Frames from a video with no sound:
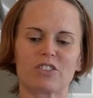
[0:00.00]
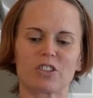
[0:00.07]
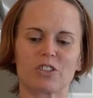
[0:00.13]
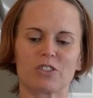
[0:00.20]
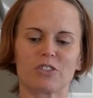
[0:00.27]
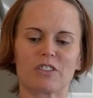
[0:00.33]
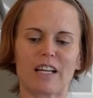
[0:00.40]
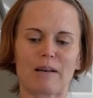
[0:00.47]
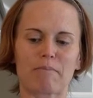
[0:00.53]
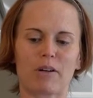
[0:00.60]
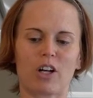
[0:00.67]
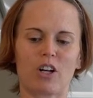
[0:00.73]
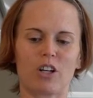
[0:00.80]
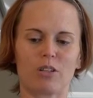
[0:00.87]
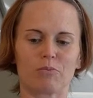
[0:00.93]
Turn that
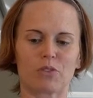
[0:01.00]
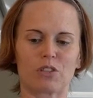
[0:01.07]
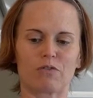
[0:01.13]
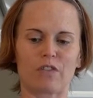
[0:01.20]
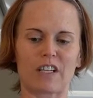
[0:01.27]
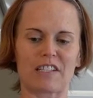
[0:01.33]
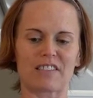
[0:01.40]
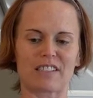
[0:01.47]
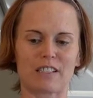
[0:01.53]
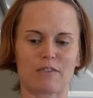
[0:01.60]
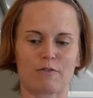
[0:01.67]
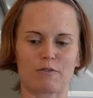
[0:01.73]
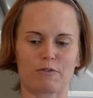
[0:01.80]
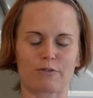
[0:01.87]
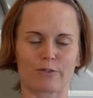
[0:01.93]
palm to face
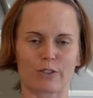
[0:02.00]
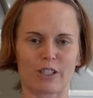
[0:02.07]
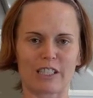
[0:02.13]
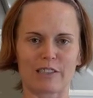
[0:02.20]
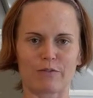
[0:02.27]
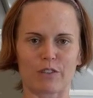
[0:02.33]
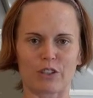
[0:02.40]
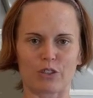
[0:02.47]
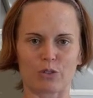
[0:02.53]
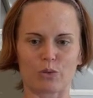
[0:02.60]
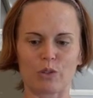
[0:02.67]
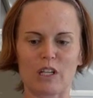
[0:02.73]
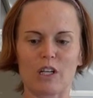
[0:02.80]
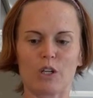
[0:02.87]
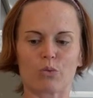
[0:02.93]
in front of you.